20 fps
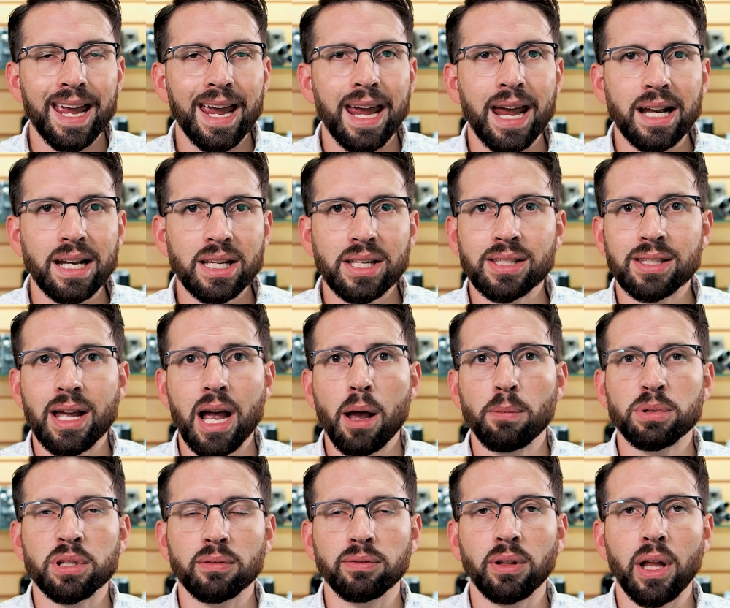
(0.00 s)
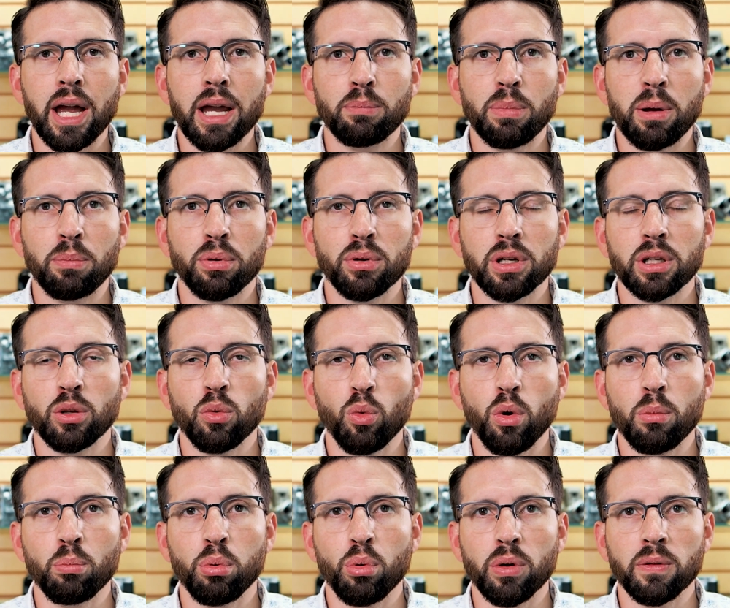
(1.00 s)
any stops of light by putting the
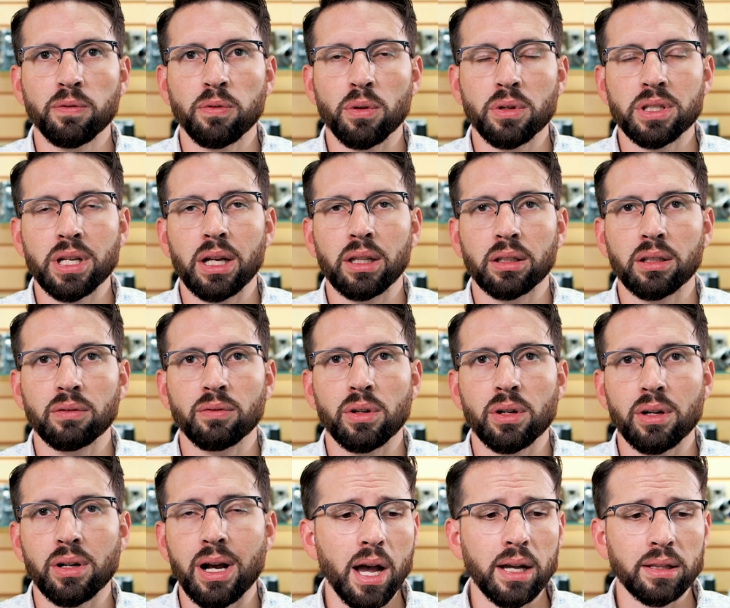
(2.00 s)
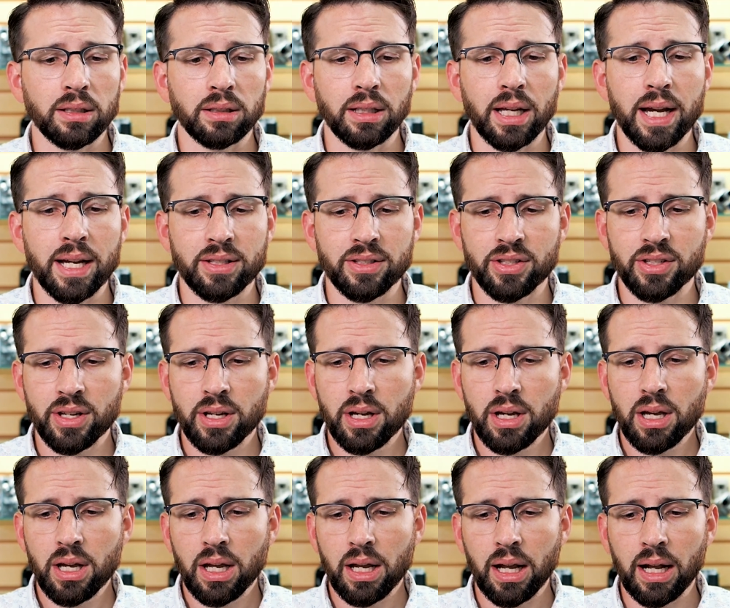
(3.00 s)
1.4 teleconverter on the lens
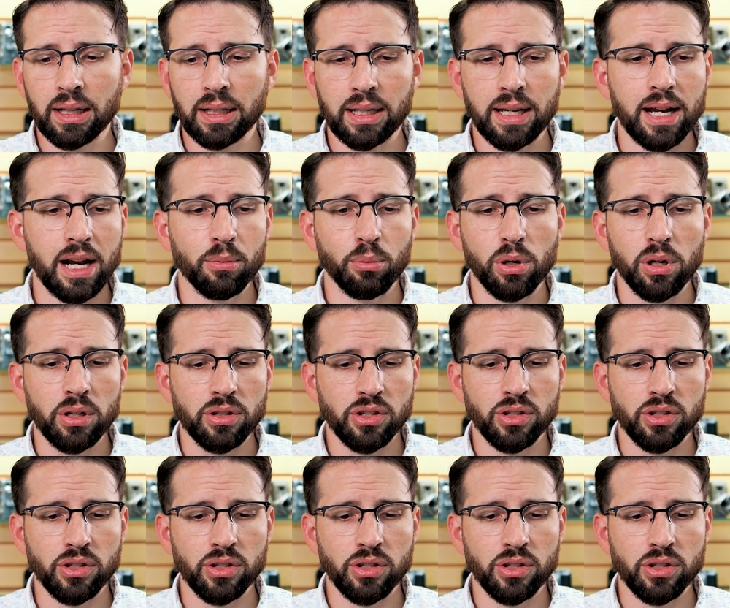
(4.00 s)
and the camera.